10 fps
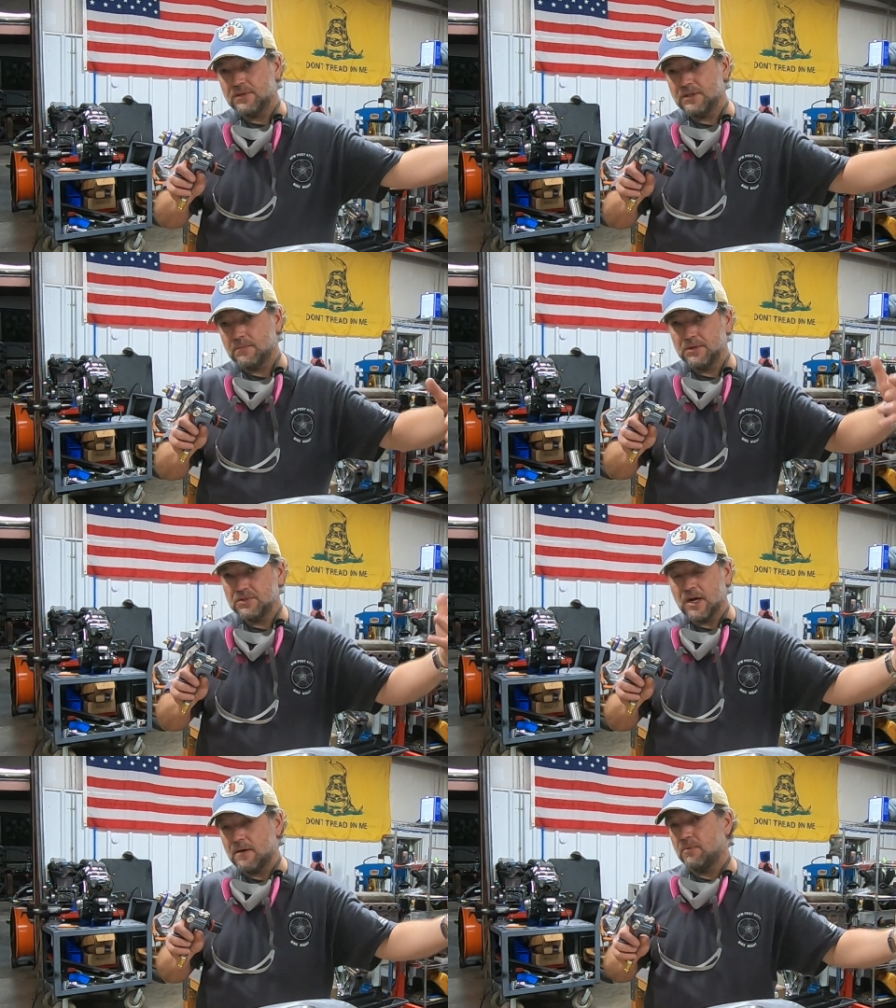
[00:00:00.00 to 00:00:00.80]
You know, most
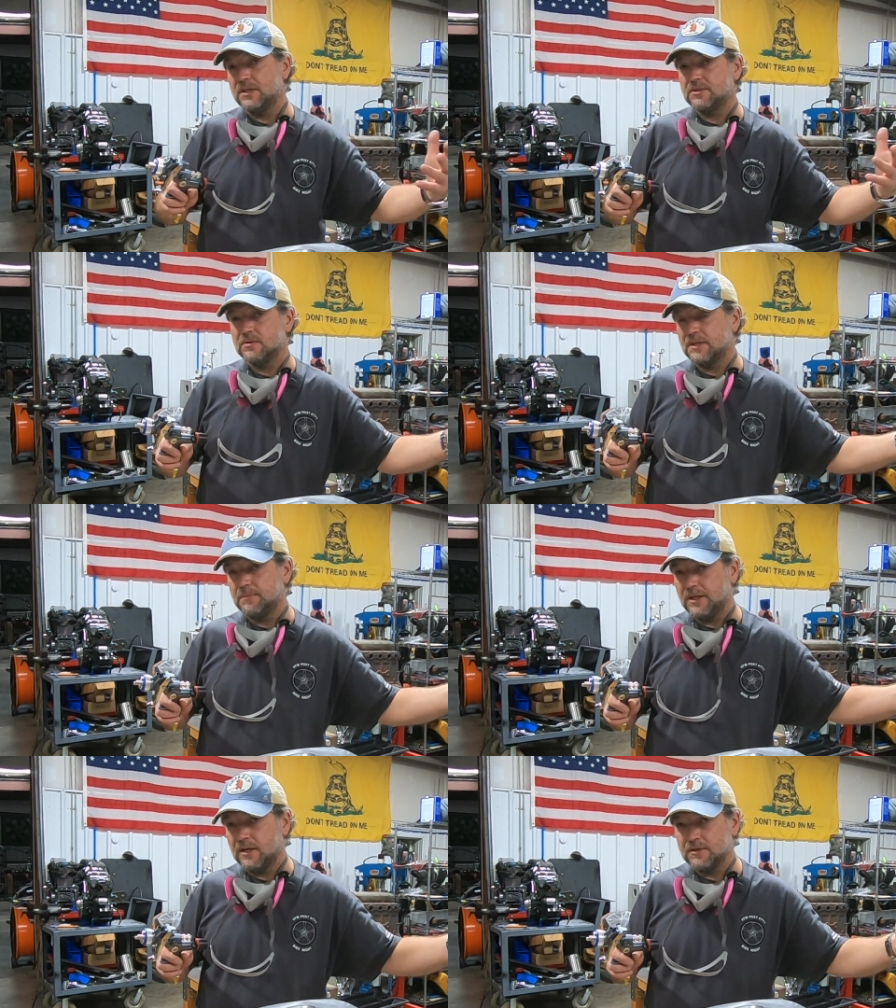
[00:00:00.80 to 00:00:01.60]
shot pressure can
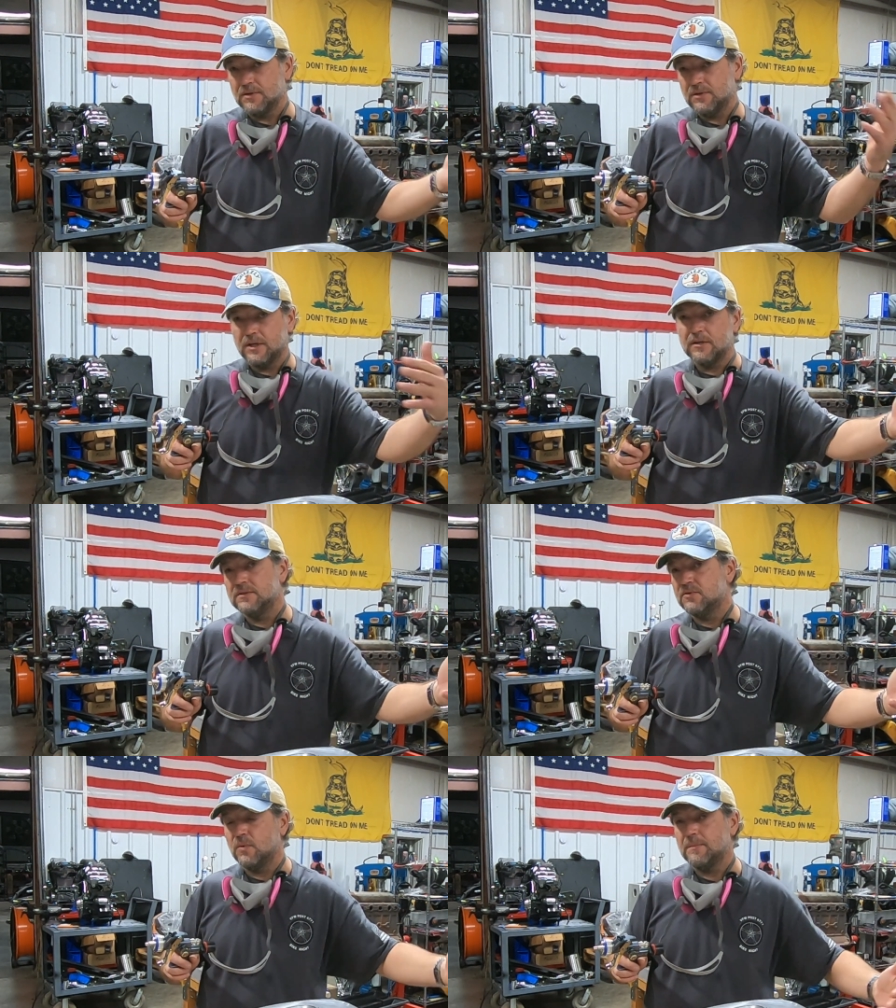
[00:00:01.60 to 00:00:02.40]
be 100 to
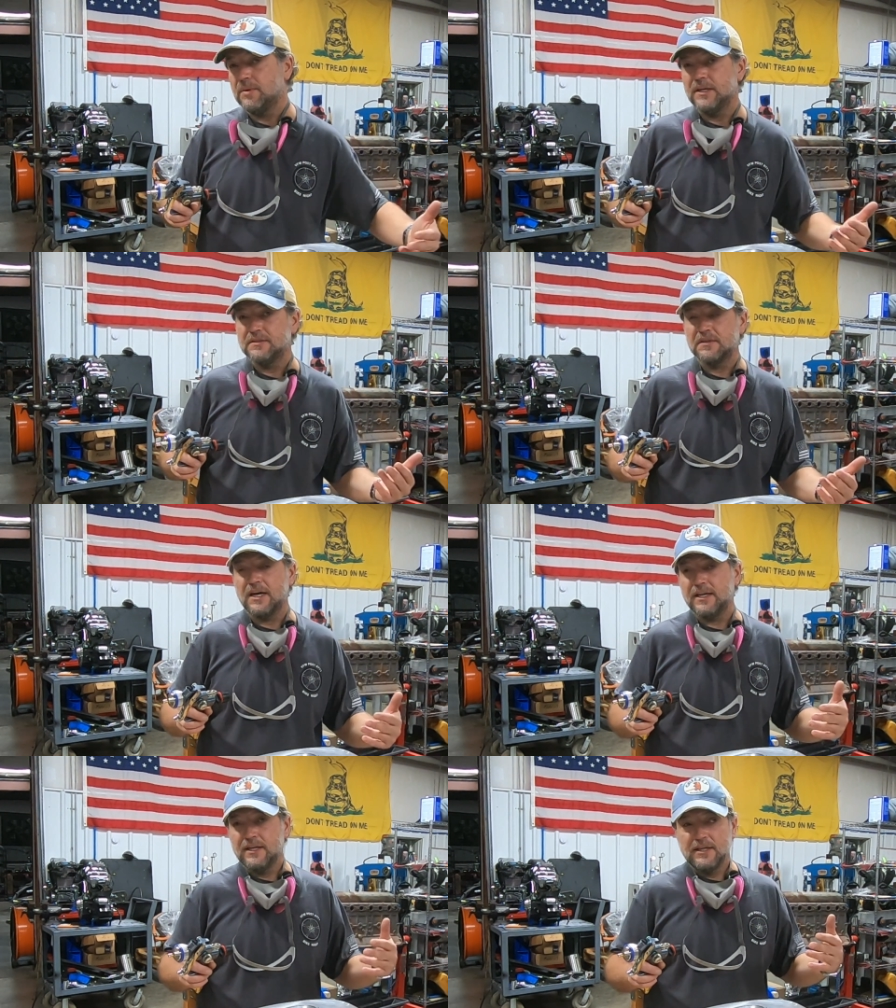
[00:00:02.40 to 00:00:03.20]
120
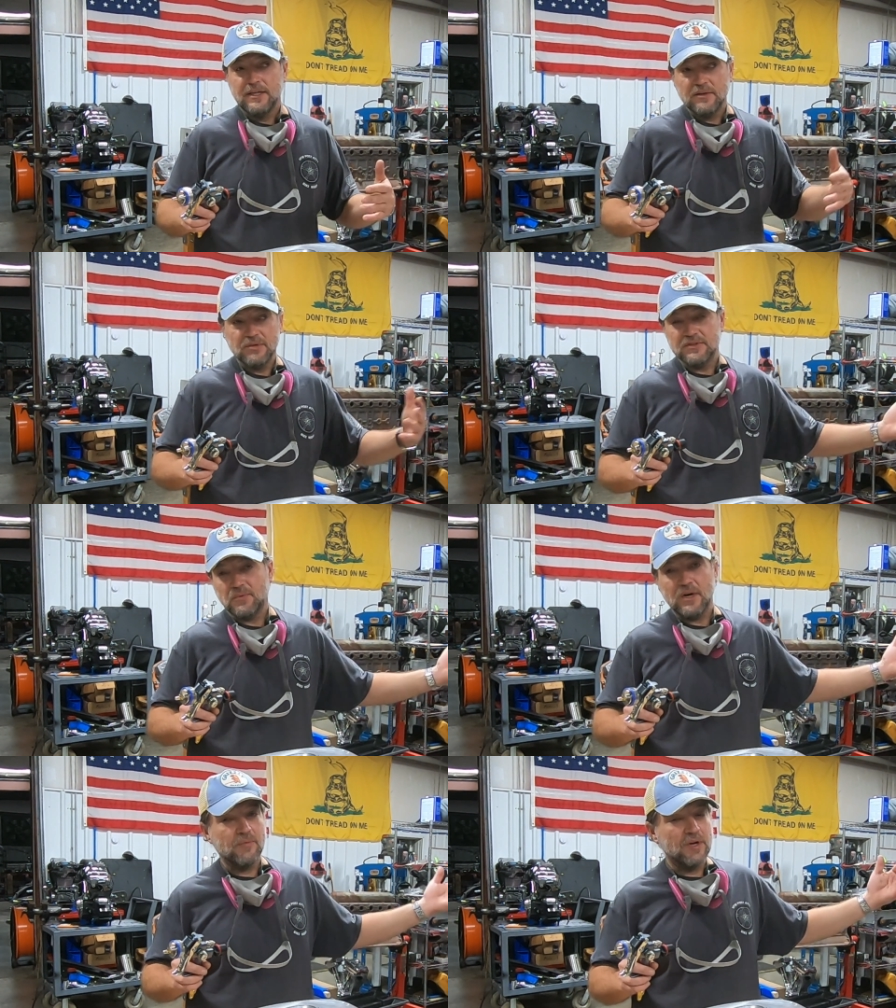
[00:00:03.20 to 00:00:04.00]
PSI, which is
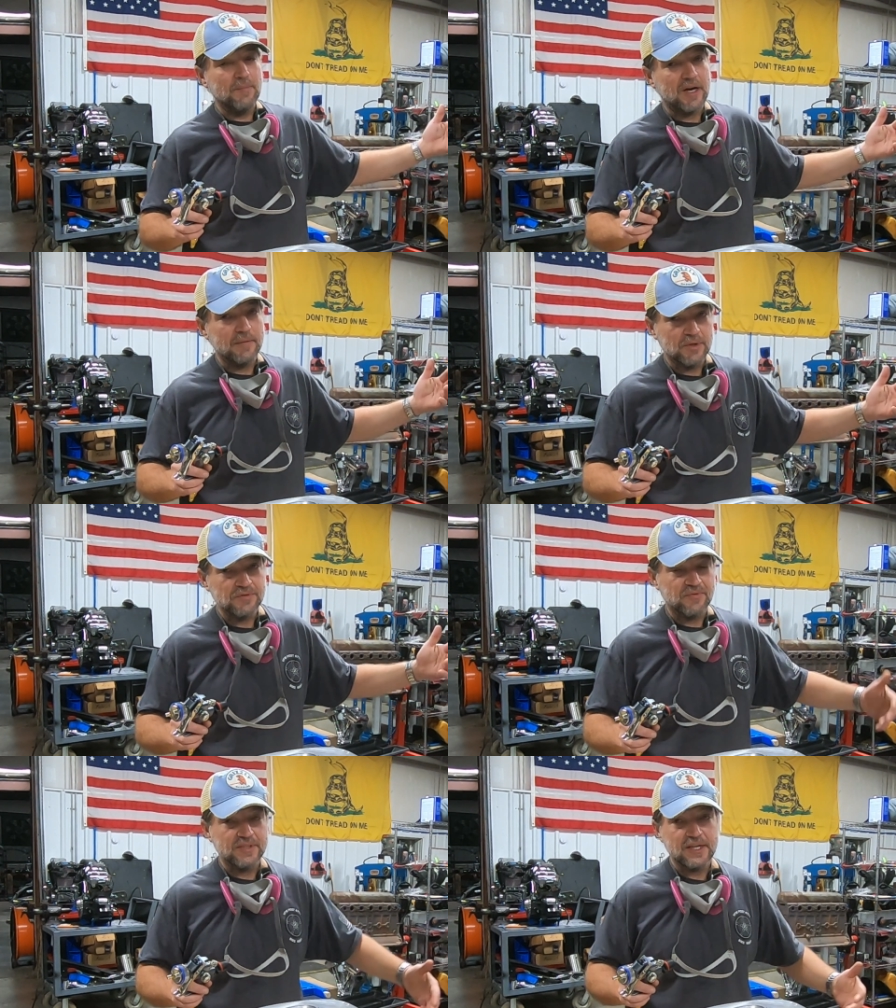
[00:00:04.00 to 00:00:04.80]
where I run mine
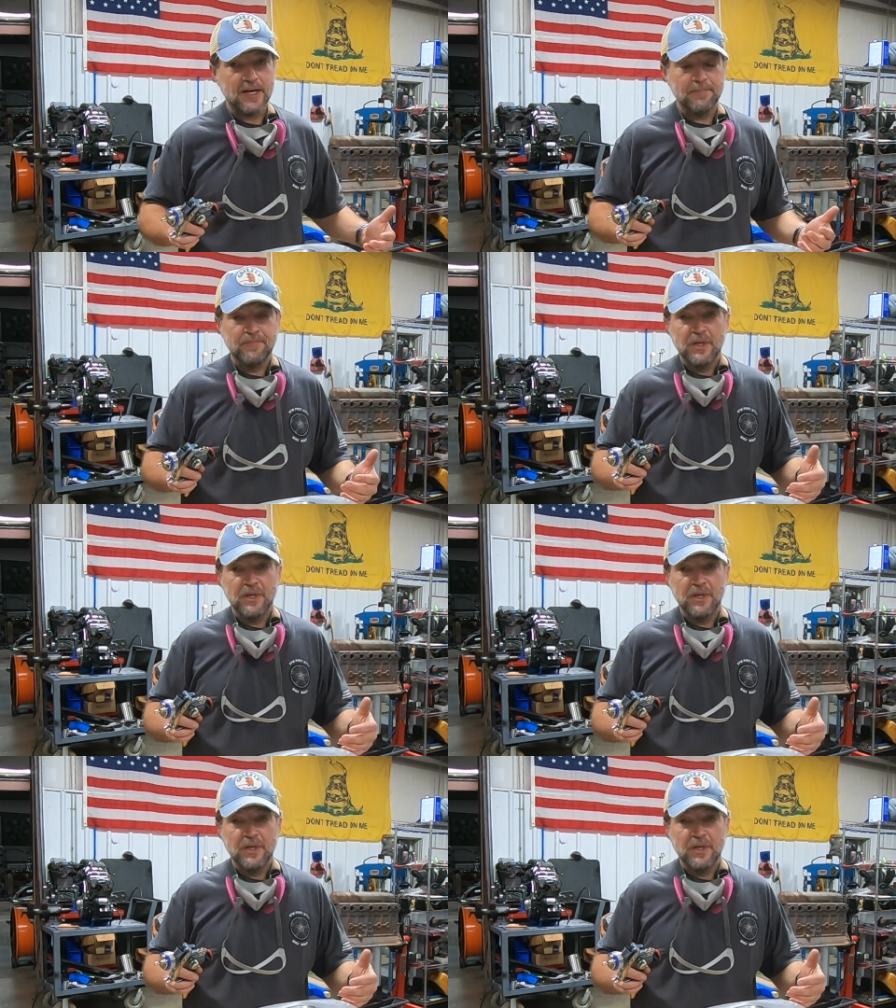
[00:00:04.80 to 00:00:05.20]
most of the time.